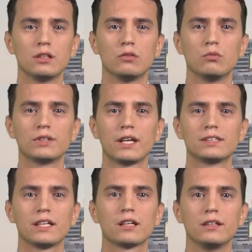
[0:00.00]
what
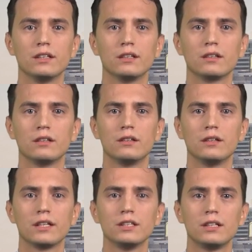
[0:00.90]
exactly
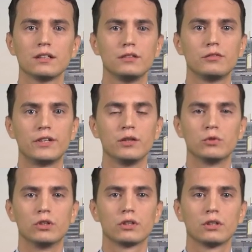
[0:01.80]
legislative
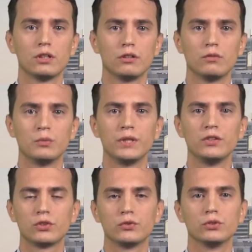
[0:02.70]
framework will be
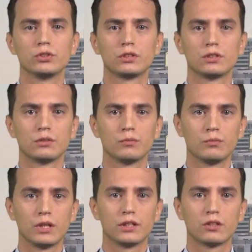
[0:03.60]
introduced
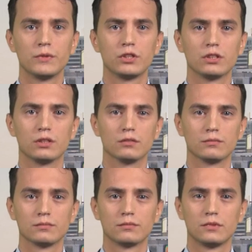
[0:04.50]
by the Commission.
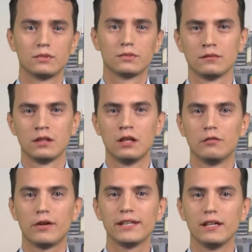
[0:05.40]

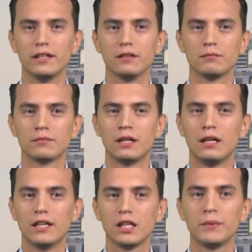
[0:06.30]
Finally,
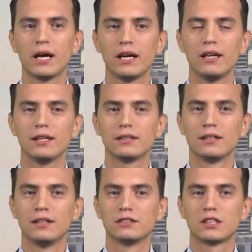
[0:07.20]
let me highlight
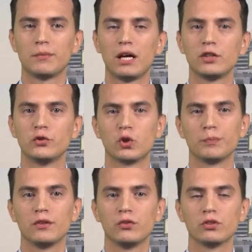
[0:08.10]
some other
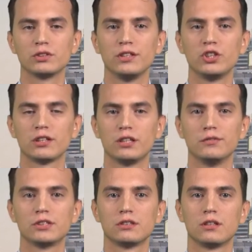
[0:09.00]
European Union's
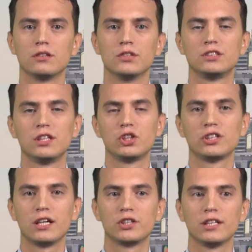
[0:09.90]
initiatives on this
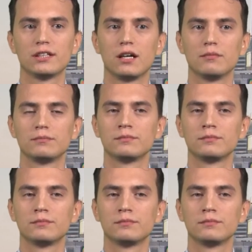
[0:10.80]
digital agenda.